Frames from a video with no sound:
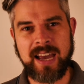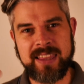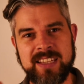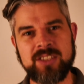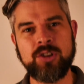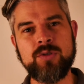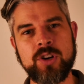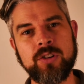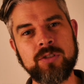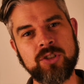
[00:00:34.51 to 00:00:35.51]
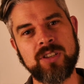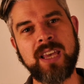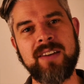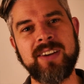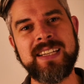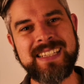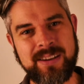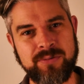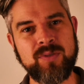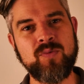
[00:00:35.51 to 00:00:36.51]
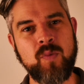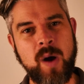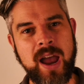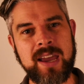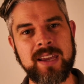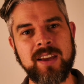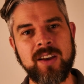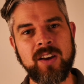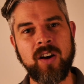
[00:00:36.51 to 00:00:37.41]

And these two cultures have a different way